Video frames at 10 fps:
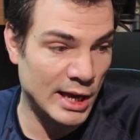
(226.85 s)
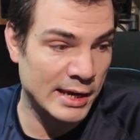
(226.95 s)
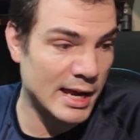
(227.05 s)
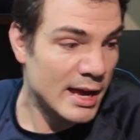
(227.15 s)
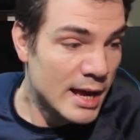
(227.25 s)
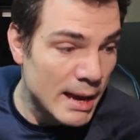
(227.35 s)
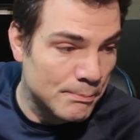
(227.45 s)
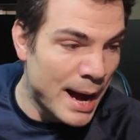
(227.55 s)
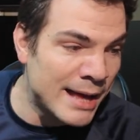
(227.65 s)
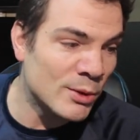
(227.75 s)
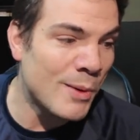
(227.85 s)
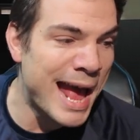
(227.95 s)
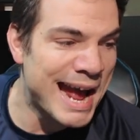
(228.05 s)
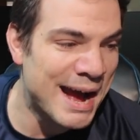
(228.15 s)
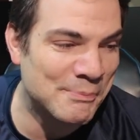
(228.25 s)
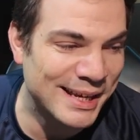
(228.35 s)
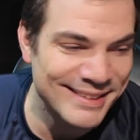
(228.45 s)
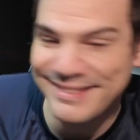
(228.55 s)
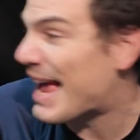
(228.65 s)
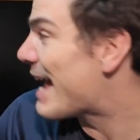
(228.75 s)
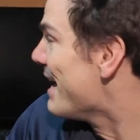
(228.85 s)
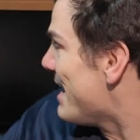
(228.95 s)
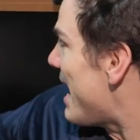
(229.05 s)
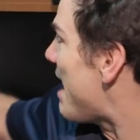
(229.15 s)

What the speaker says: And by the way, I'm going to say,